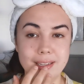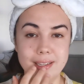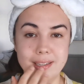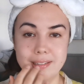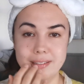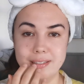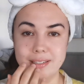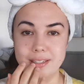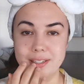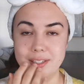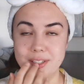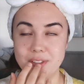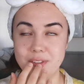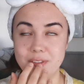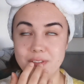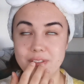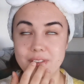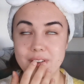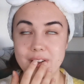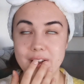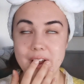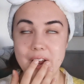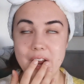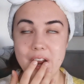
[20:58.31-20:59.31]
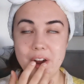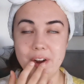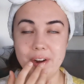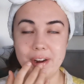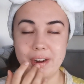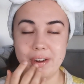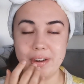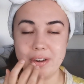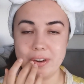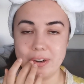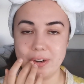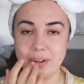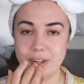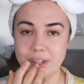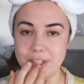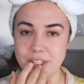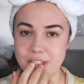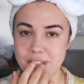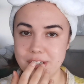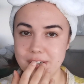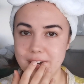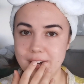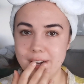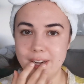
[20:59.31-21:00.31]
It is very
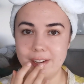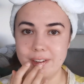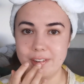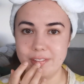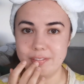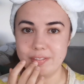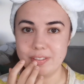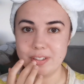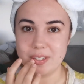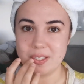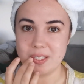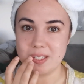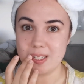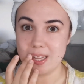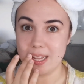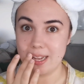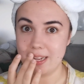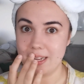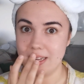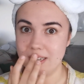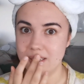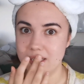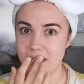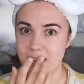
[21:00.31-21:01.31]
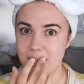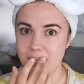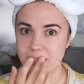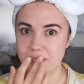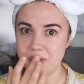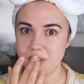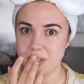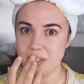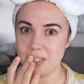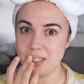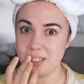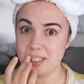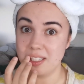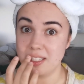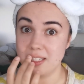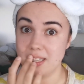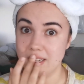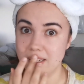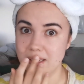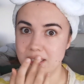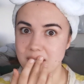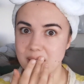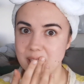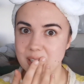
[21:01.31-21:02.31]
nourishing and feels like it actually
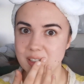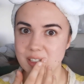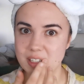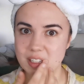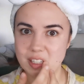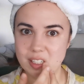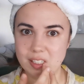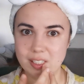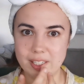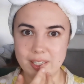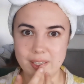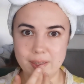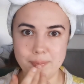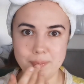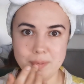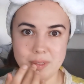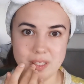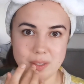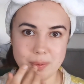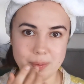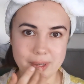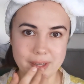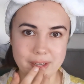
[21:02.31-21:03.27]
sinks into the lips,